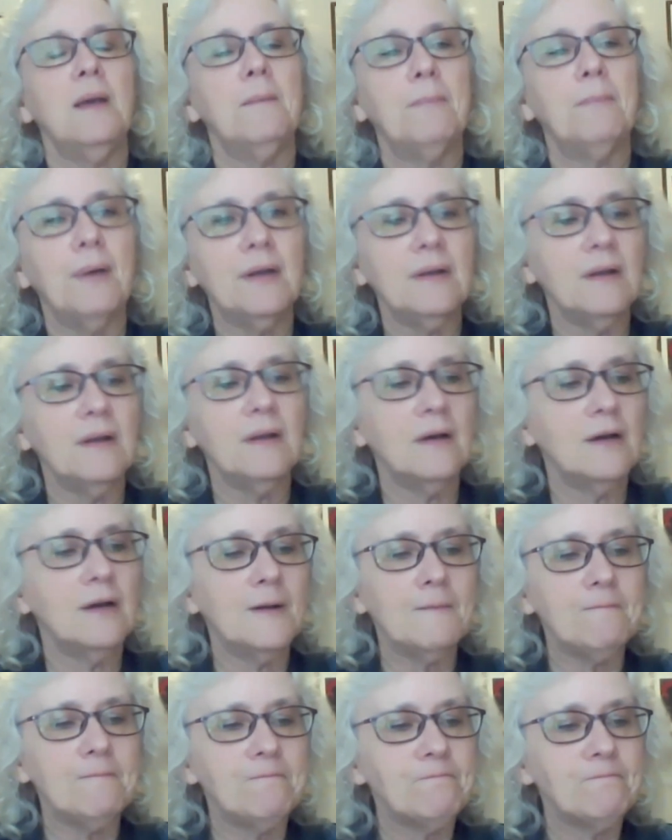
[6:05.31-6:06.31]
But
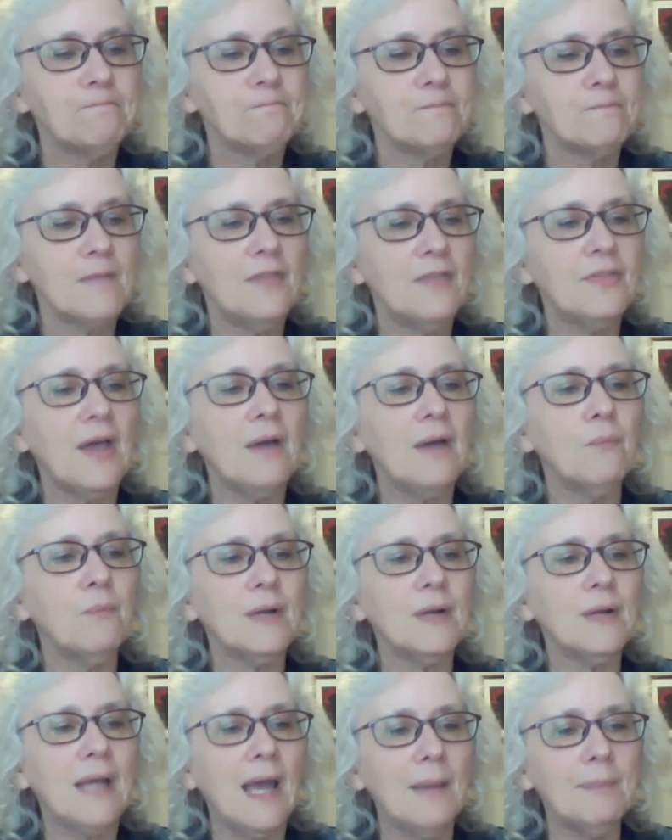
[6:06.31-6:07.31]

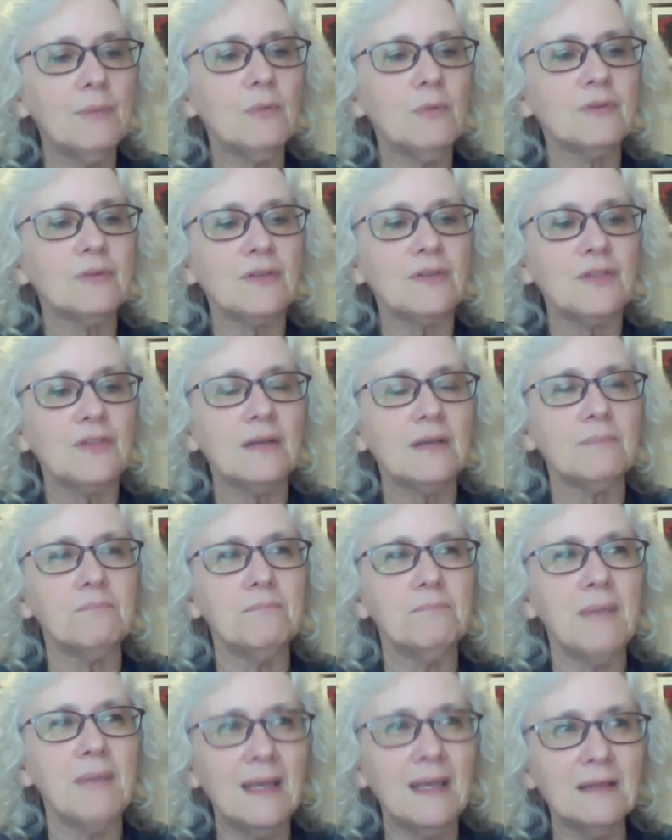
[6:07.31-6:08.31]
what happened was, I think
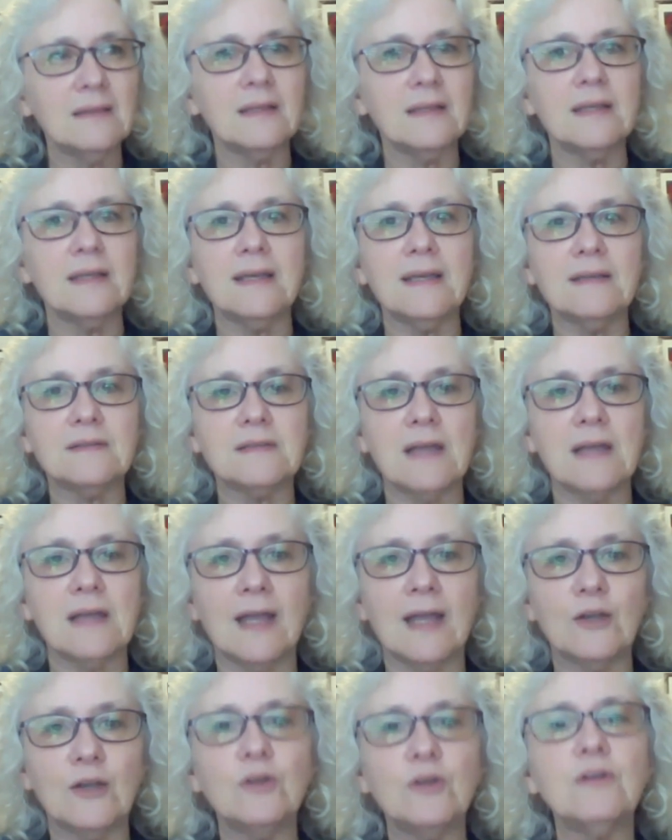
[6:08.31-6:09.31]
mainly is that
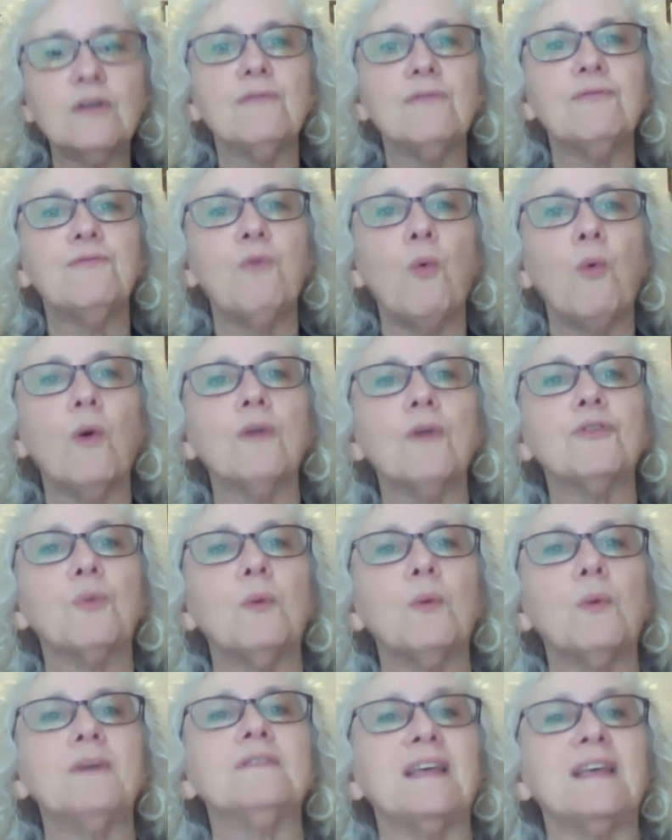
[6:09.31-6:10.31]
I couldn't afford the
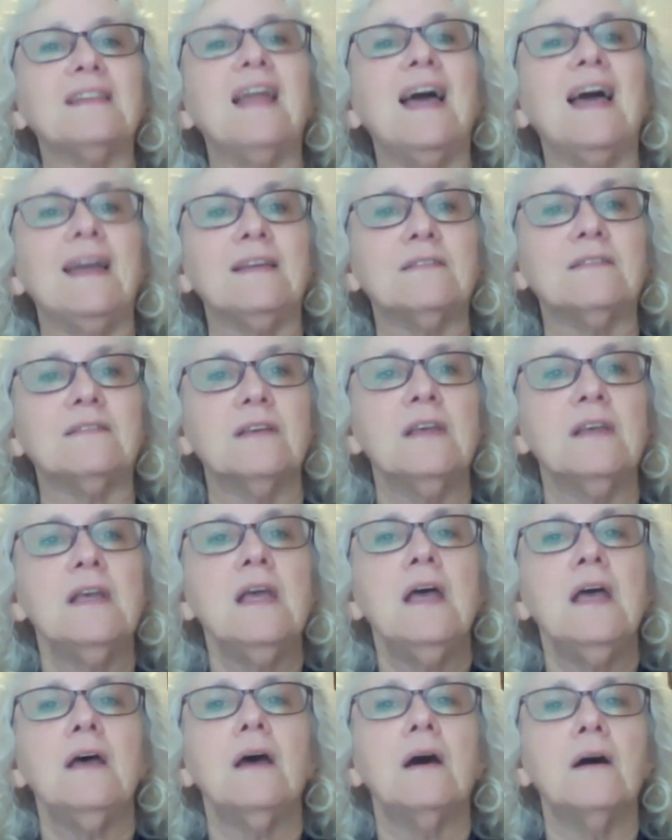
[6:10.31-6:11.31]
ones I liked.
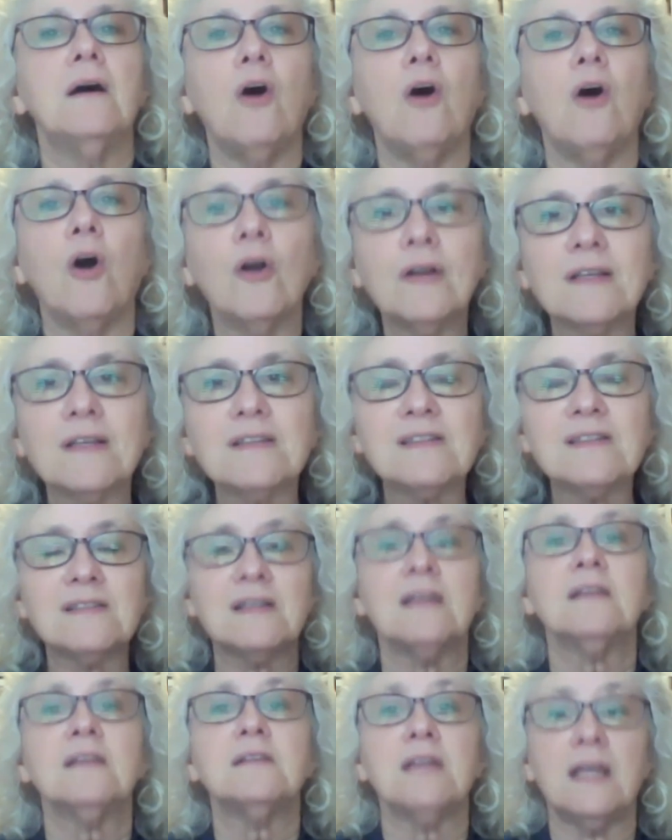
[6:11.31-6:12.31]

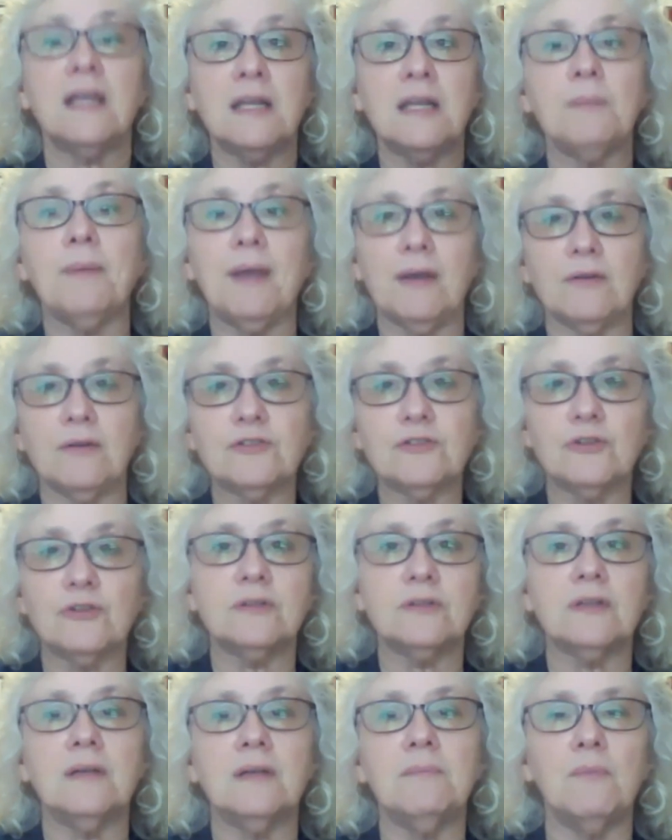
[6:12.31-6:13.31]
Artist teddy bears
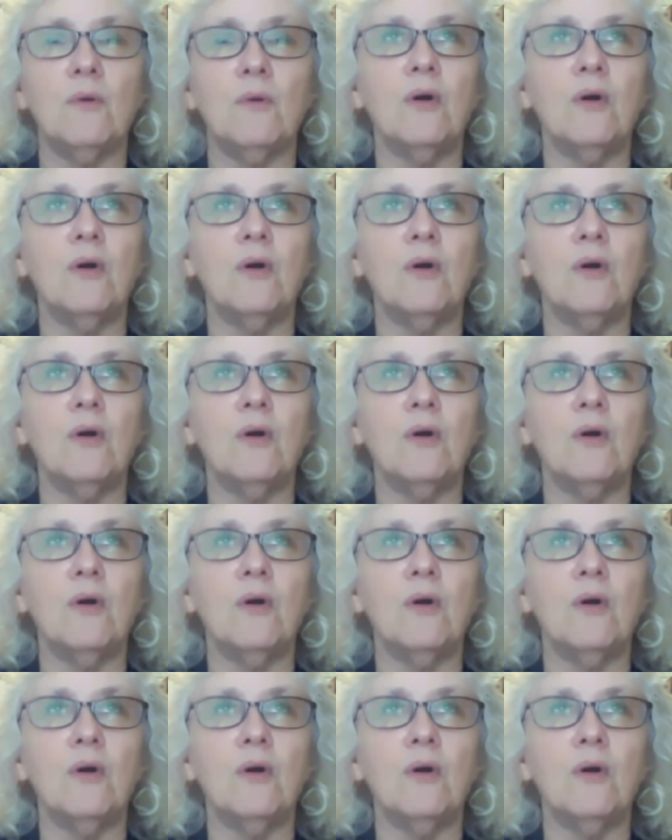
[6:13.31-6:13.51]
started to hit